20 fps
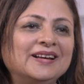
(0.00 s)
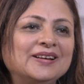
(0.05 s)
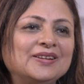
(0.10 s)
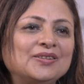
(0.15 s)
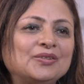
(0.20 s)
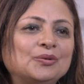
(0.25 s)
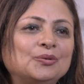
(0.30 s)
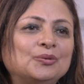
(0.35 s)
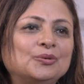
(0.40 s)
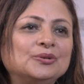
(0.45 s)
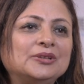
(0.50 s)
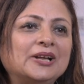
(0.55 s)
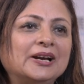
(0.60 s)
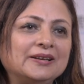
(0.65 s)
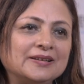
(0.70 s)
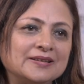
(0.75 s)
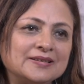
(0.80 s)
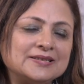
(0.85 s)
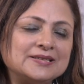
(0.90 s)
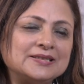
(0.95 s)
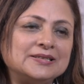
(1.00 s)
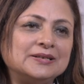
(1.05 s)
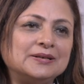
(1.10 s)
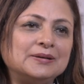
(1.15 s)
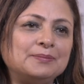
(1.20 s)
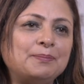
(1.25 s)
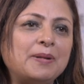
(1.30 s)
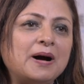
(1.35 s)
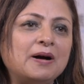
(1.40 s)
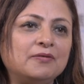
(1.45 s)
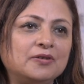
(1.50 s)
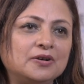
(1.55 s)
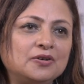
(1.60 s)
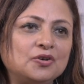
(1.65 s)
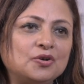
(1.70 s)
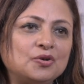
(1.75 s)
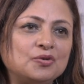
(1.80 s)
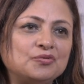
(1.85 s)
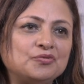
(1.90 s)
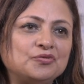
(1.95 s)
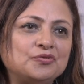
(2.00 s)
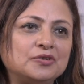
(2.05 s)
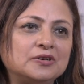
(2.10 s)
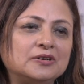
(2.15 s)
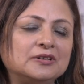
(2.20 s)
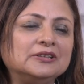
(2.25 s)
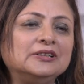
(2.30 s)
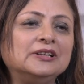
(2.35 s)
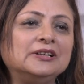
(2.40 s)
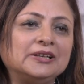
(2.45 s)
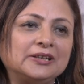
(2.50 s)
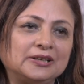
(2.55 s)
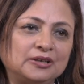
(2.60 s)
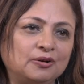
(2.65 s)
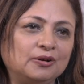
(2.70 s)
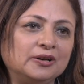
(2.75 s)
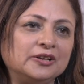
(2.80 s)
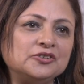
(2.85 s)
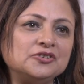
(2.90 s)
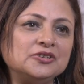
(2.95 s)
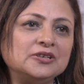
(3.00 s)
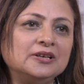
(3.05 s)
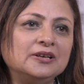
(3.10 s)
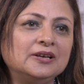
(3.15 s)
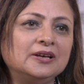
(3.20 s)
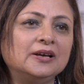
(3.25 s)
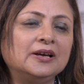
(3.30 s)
So that is the power of the technology.